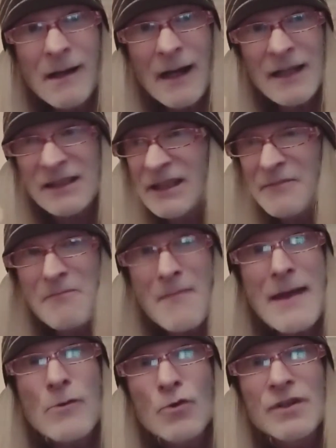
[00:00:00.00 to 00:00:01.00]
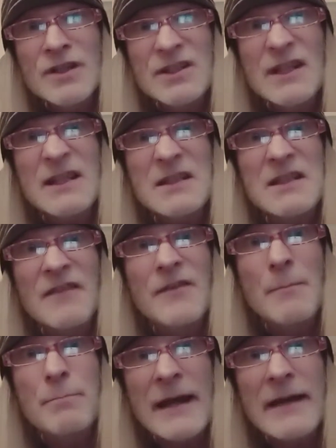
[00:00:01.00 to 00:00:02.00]
Asking men under 60 if
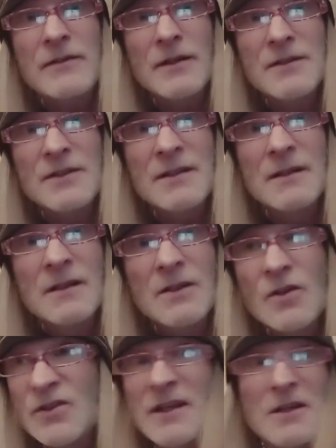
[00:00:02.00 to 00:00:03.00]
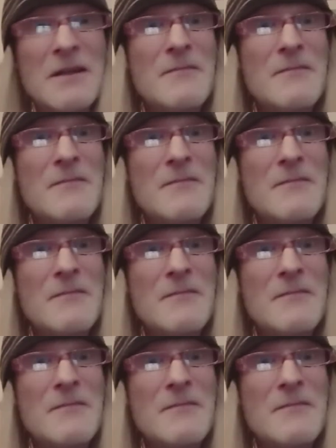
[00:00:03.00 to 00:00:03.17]
they're pregnant, because it could